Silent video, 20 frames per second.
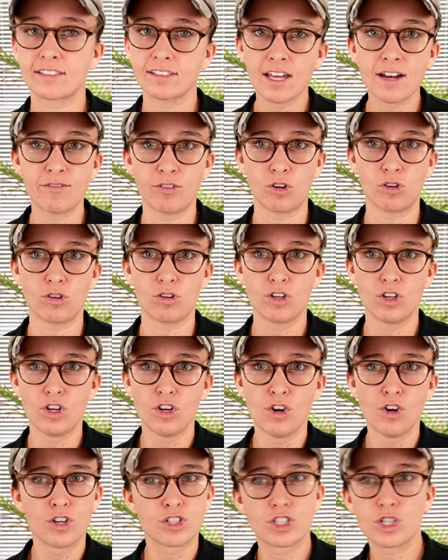level.
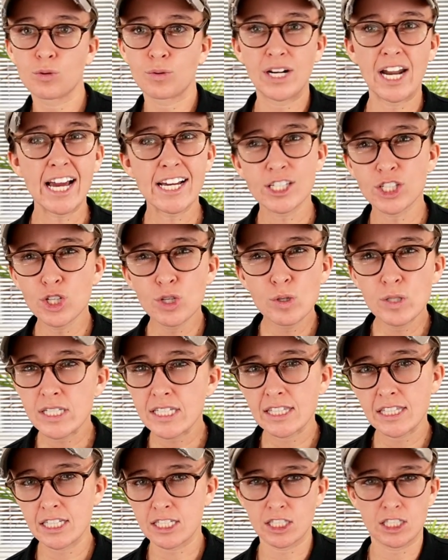So we're not
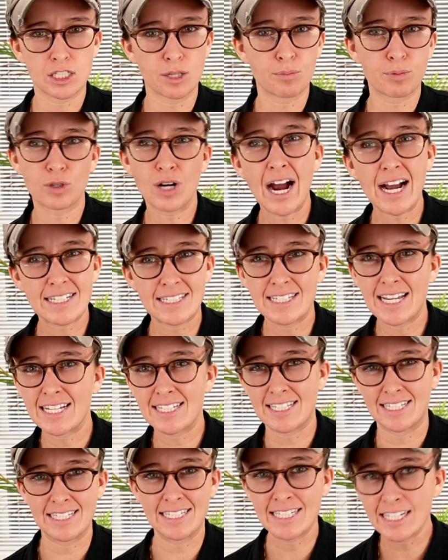using this to
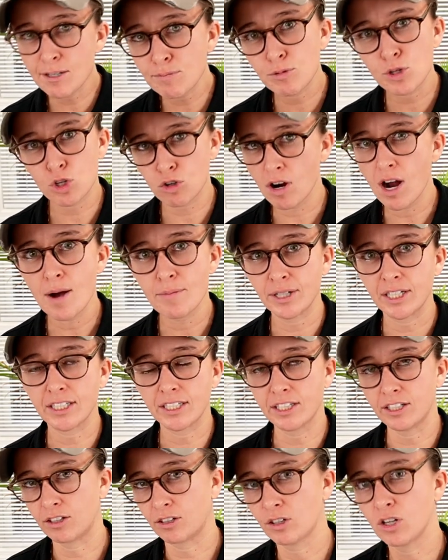process deep trauma
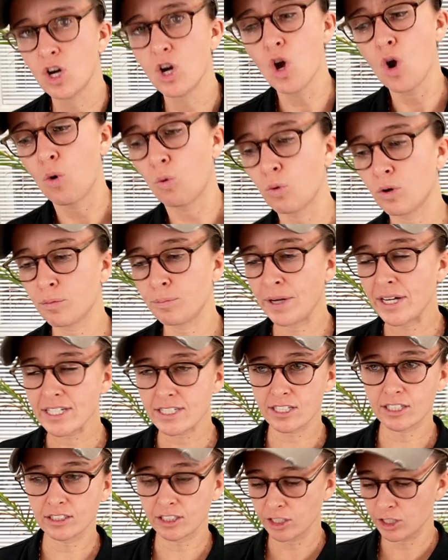here. We're
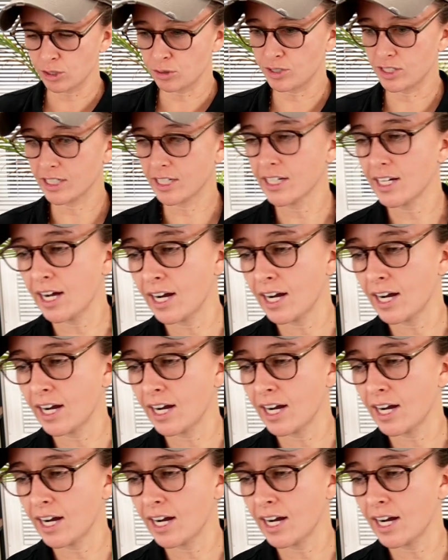basically using it